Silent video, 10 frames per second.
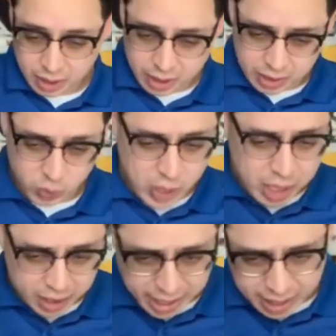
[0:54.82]
is a
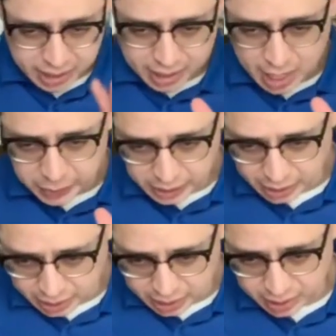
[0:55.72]
wildcat and a type of
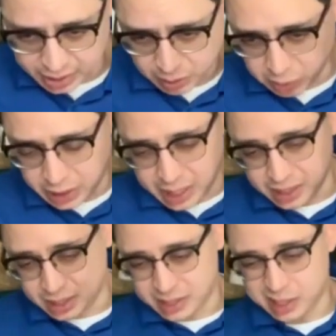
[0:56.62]
lynx that
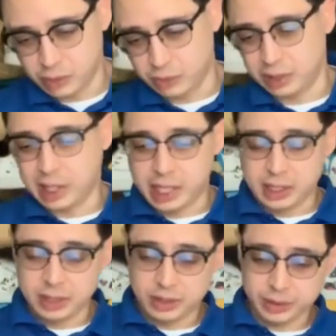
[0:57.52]
symbolizes
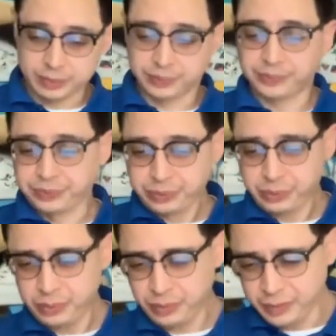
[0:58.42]
self-reliance,
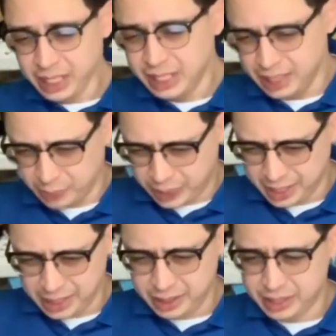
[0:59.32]

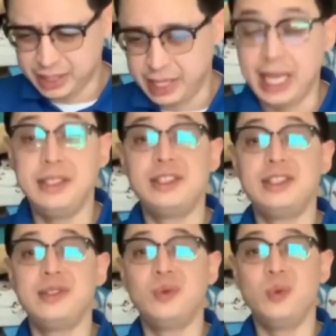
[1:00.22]
Independence and
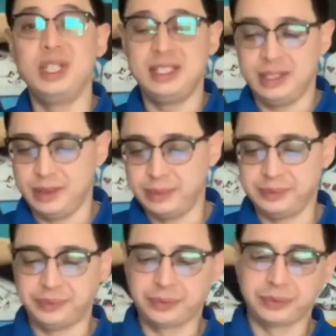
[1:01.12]
Ancient Wisdom.
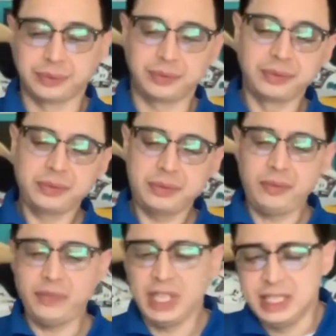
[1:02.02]

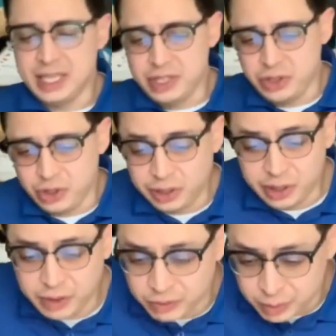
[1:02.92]
It teaches you to
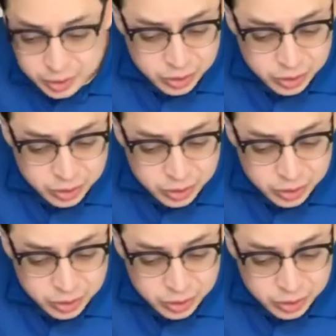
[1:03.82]
learn from your